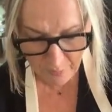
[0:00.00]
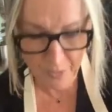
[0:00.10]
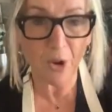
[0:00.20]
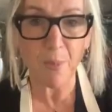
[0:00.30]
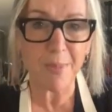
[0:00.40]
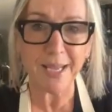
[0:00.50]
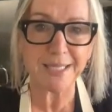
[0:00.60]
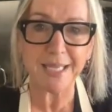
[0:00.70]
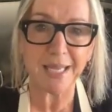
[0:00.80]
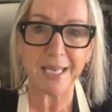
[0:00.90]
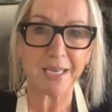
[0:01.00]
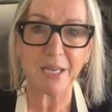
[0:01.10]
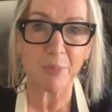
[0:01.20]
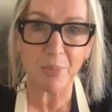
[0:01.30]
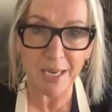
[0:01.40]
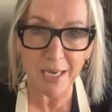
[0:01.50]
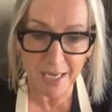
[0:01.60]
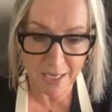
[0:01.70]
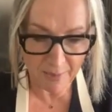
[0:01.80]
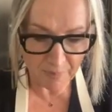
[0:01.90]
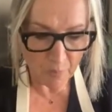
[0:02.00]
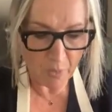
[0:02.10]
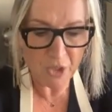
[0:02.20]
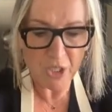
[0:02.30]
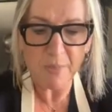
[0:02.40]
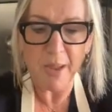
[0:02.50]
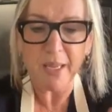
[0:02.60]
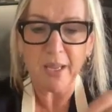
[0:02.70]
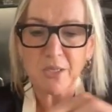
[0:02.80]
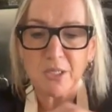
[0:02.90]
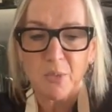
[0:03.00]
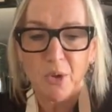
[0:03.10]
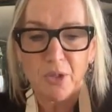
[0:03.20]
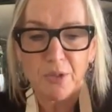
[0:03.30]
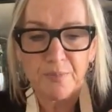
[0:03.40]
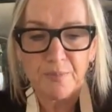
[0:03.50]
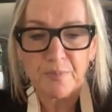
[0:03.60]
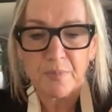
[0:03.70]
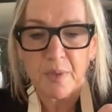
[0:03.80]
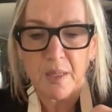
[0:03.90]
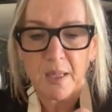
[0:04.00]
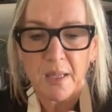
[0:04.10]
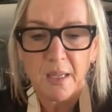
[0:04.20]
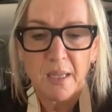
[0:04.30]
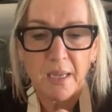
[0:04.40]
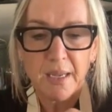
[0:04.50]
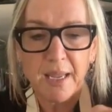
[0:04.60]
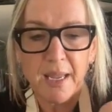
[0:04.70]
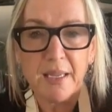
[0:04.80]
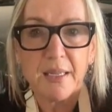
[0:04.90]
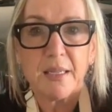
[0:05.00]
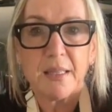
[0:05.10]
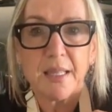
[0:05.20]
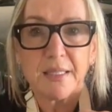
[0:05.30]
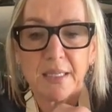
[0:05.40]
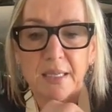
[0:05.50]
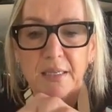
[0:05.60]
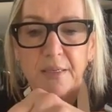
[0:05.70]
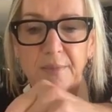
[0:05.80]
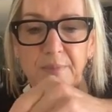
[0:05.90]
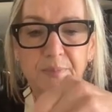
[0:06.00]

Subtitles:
We're not mixing it in completely. We're just making a swirl. Okay? That's it.